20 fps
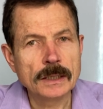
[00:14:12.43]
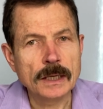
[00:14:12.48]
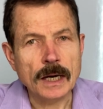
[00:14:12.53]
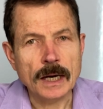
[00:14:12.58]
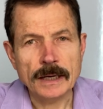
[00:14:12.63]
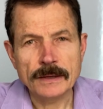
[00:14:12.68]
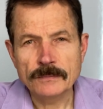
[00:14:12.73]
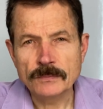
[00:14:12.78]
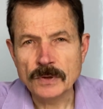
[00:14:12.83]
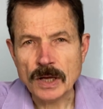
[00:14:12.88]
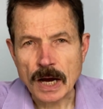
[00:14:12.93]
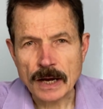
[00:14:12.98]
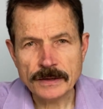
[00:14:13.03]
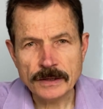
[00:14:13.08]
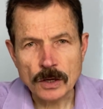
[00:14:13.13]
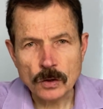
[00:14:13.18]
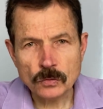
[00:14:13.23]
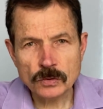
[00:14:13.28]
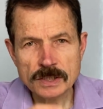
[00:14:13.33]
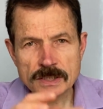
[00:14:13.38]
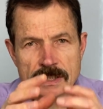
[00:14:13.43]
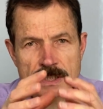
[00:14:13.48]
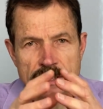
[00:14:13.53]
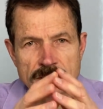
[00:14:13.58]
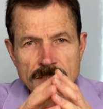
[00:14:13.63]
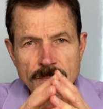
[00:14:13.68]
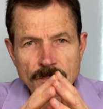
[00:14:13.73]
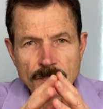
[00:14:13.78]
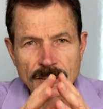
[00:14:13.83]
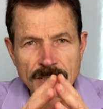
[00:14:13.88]
I know this is
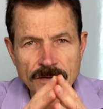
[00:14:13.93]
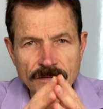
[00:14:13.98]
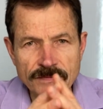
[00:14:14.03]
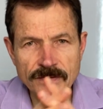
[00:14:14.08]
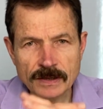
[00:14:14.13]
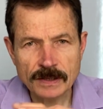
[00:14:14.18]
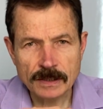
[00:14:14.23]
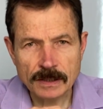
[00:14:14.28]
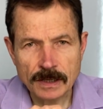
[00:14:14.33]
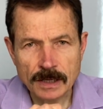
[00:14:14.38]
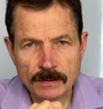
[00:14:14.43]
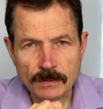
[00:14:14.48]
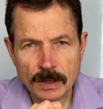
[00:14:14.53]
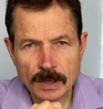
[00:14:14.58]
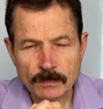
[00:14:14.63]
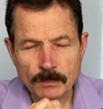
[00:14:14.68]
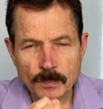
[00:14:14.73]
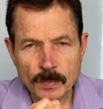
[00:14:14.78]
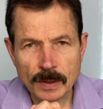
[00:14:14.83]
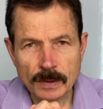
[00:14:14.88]
a bit of a